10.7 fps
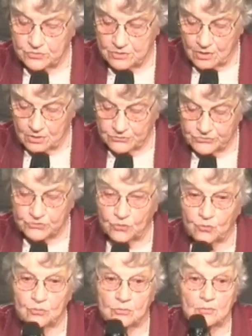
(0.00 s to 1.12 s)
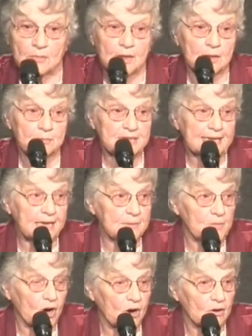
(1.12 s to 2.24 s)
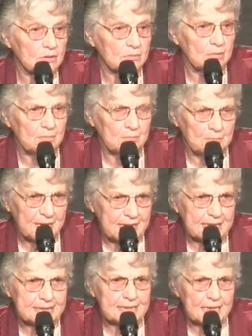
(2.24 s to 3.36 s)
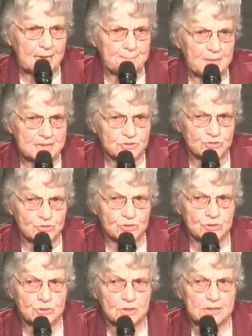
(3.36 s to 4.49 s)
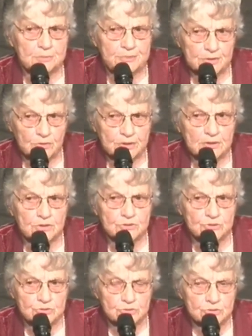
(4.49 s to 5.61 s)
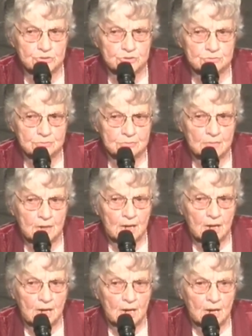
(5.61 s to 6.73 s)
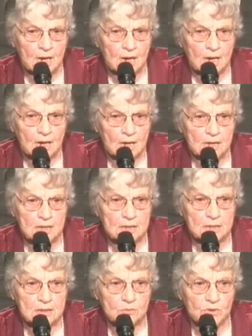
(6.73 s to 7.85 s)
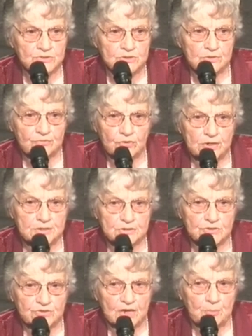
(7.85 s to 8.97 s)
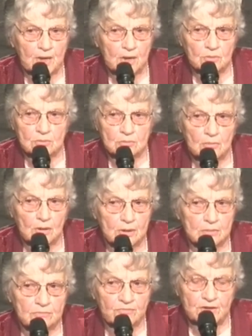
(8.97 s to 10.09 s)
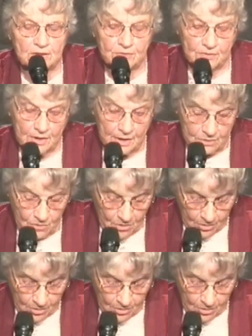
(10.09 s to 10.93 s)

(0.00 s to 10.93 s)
also became our main mentor in building the church. He wasn't afraid to step out on faith at all.